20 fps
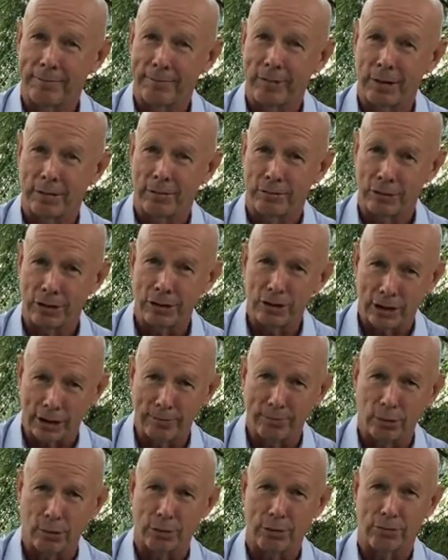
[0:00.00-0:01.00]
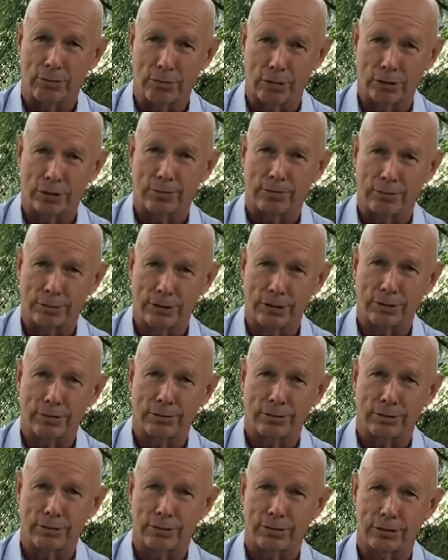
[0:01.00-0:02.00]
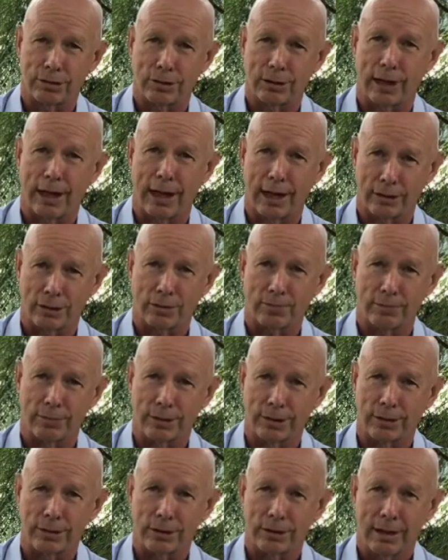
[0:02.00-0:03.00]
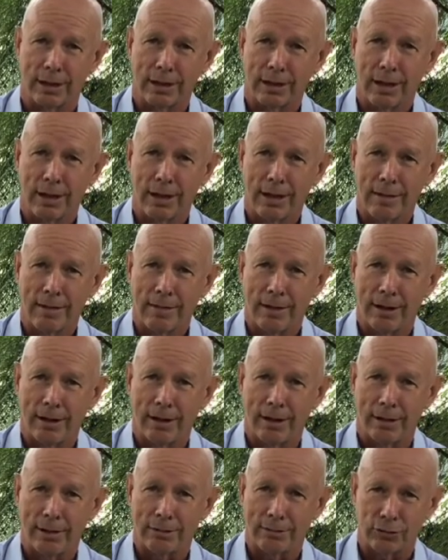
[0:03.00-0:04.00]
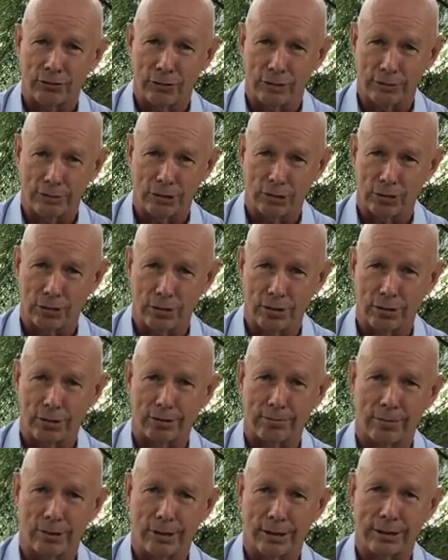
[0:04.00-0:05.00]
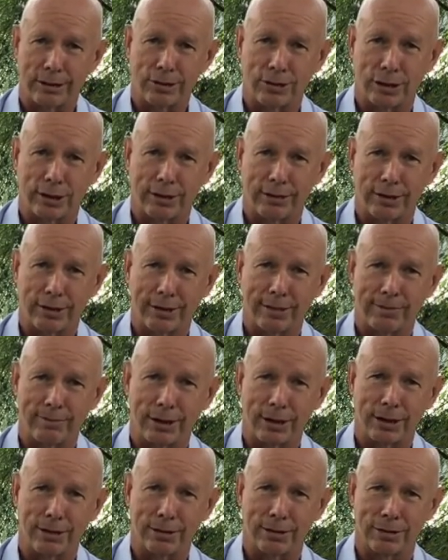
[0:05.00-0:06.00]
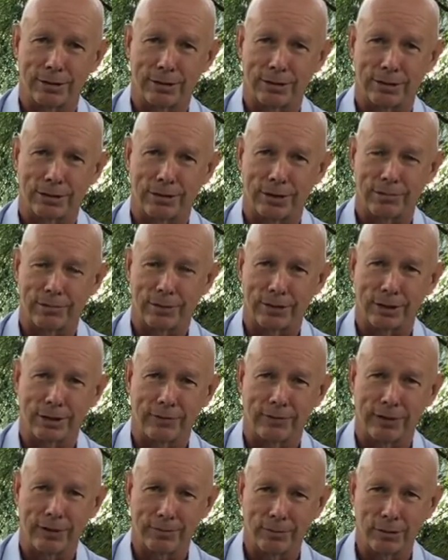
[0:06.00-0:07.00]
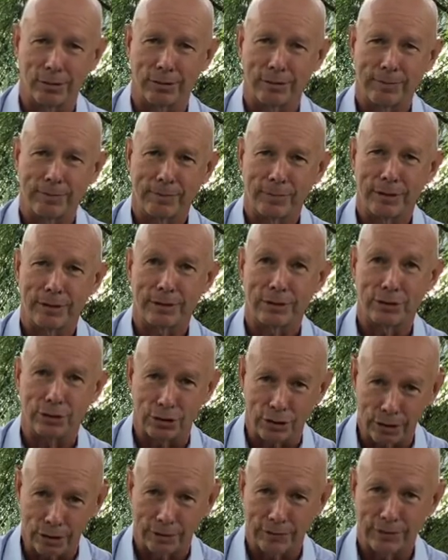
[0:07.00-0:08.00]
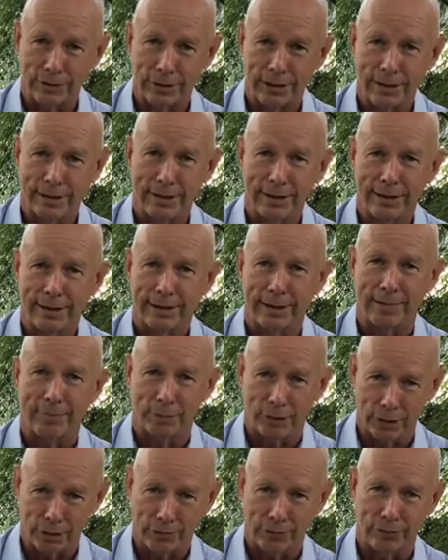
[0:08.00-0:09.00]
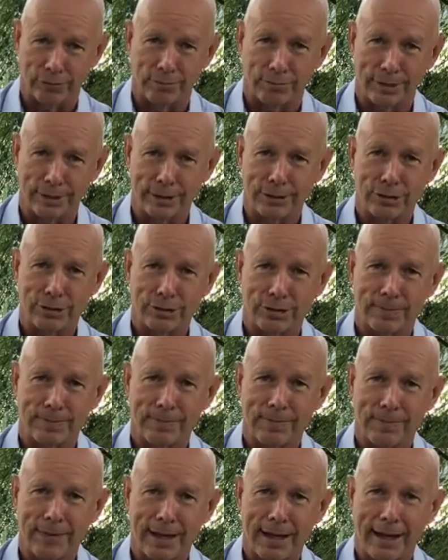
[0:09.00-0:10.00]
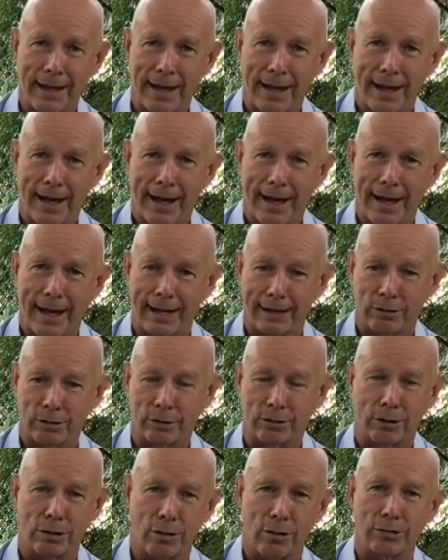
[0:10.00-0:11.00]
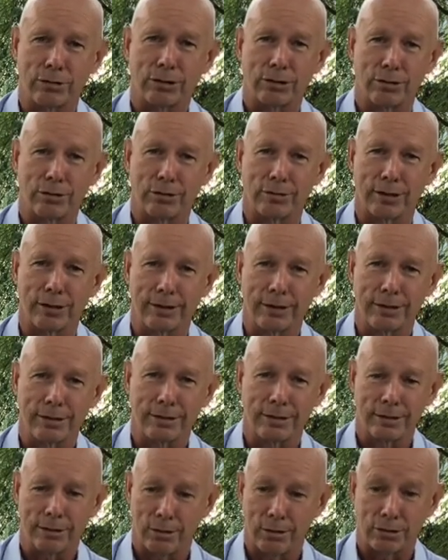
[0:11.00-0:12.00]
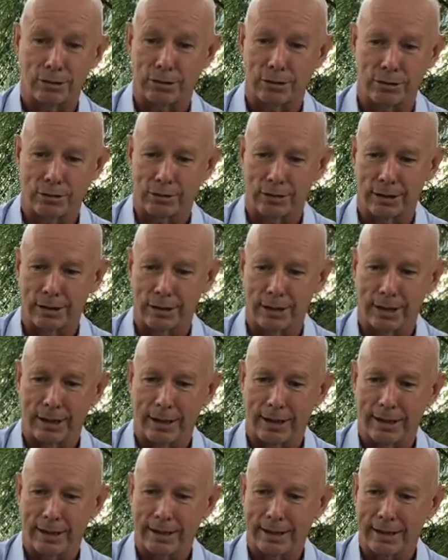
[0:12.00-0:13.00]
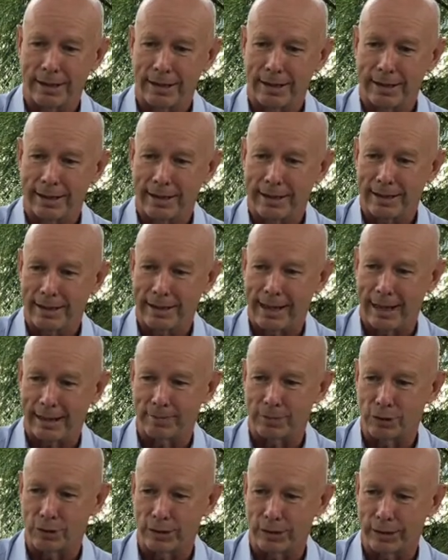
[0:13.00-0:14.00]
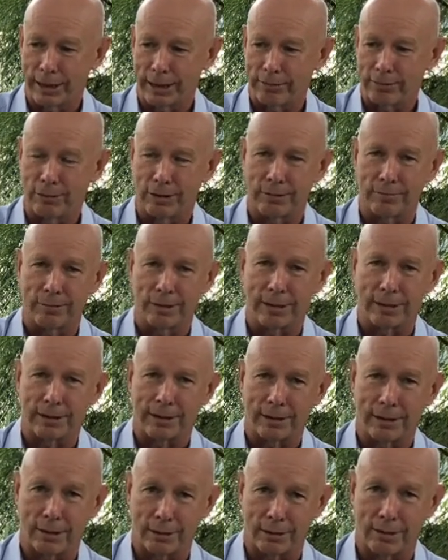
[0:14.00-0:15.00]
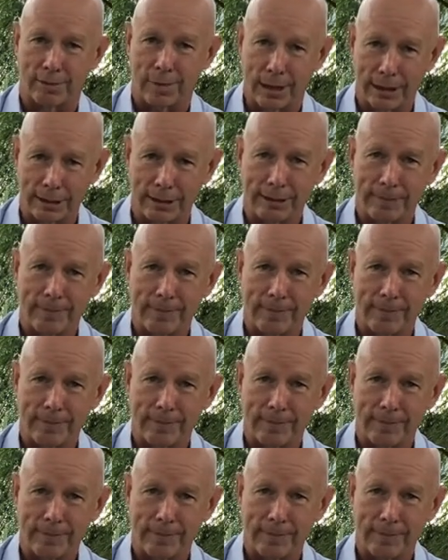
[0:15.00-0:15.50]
resembled the Ross Bridge, which was an arch bridge. It was very strong on my agenda because I believed Imbil deserved a beautiful bridge. And look, the long story came to an end when we got the money